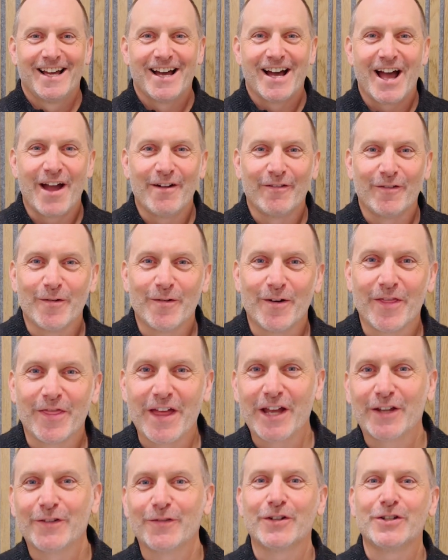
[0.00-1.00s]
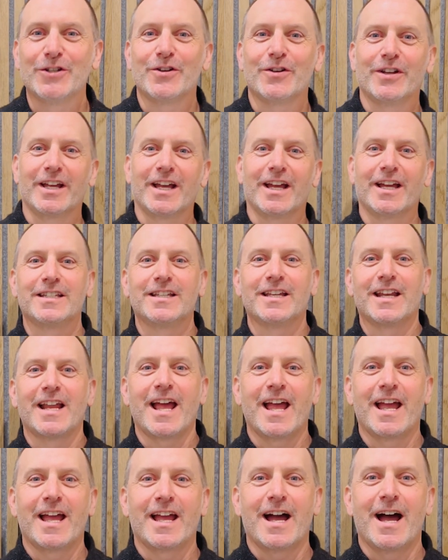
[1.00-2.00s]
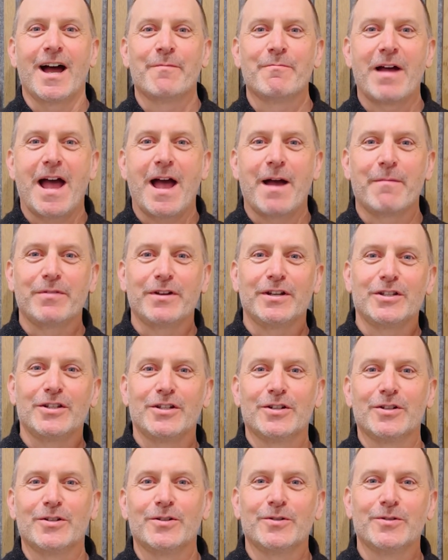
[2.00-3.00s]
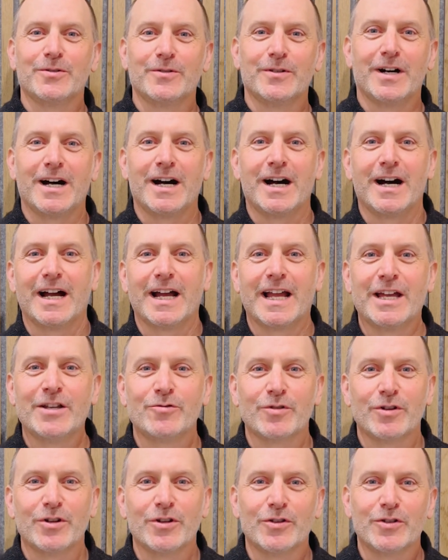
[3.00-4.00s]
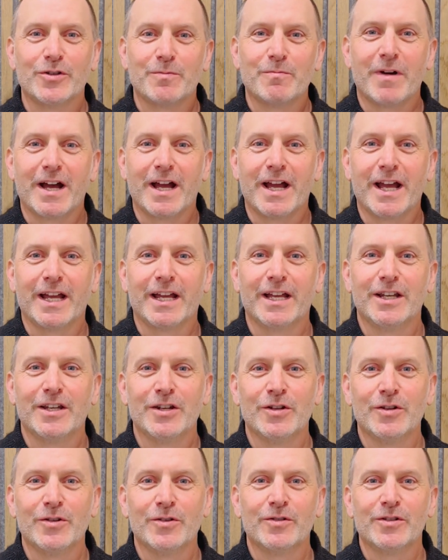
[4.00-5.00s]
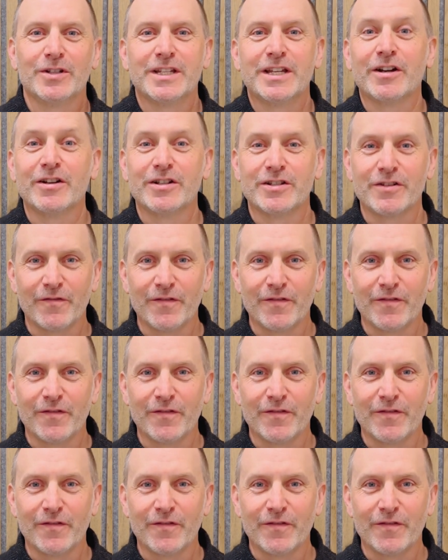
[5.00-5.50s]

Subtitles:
Hi everyone, thanks for tuning in today. I'm happy to introduce my new series of